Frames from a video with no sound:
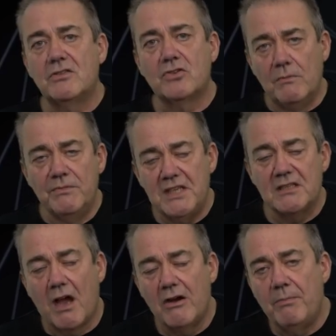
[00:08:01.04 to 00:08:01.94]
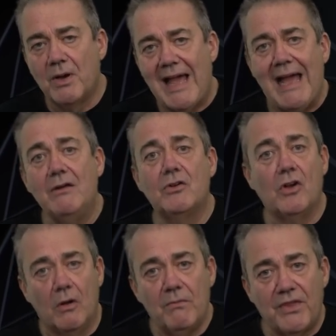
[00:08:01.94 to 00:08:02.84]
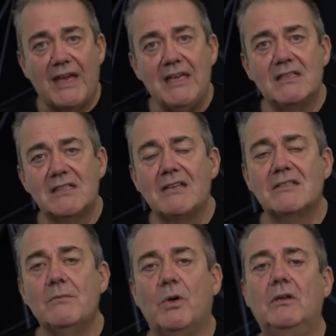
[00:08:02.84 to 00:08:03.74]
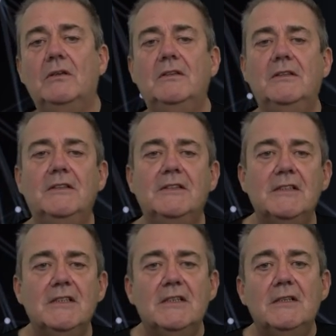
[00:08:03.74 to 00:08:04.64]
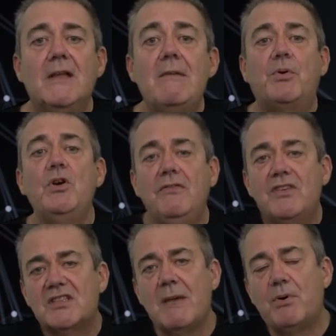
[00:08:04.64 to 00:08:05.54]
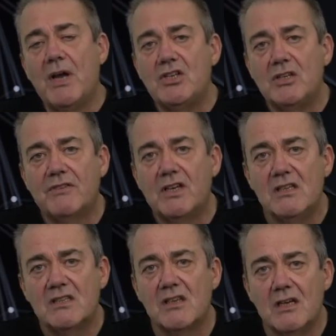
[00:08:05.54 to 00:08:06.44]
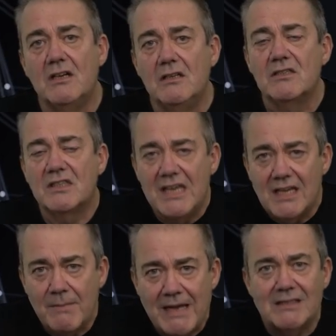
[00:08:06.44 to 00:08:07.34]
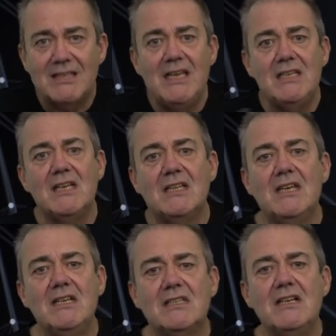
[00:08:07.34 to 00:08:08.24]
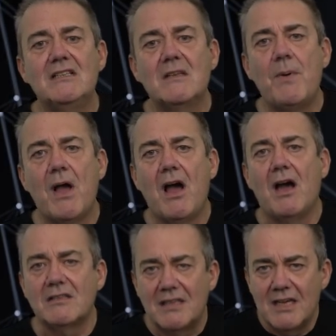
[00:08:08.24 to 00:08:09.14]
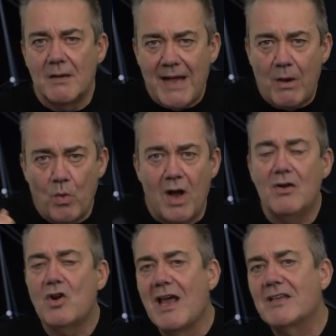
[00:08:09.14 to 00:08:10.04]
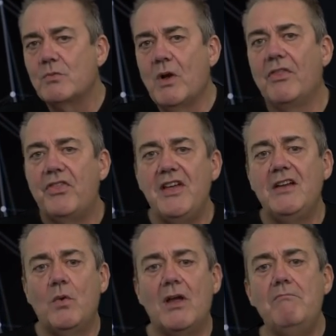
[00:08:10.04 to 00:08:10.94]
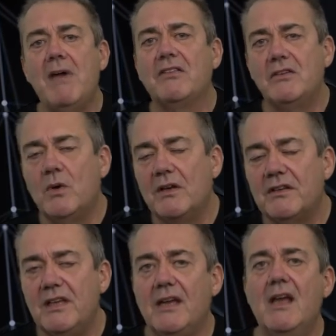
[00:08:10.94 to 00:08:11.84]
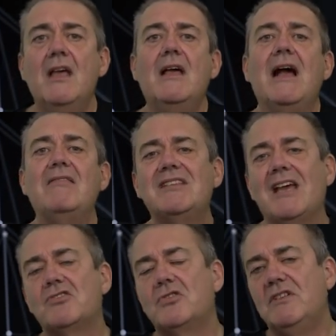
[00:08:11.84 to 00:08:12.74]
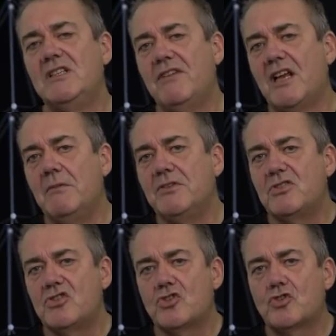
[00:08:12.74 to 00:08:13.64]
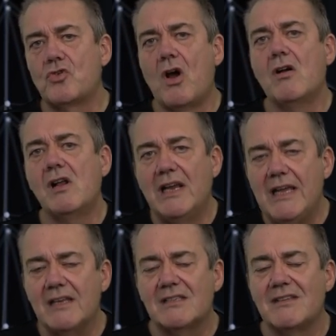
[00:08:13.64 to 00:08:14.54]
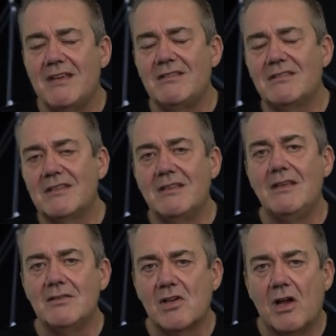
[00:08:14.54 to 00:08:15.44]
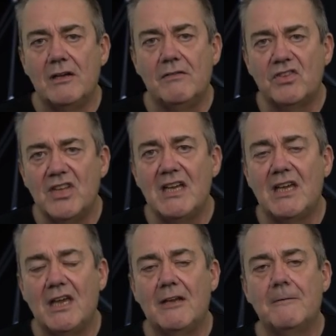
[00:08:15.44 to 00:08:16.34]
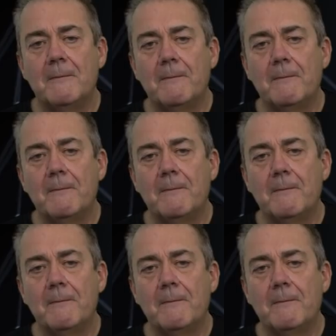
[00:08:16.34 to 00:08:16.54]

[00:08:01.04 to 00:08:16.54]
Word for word: some desirable outcome that is testable. Improve the separation of concerns. Think about teasing these things apart. Think about one class, one thing, one method, one thing, and test driven development strongly assists in this kind of thinking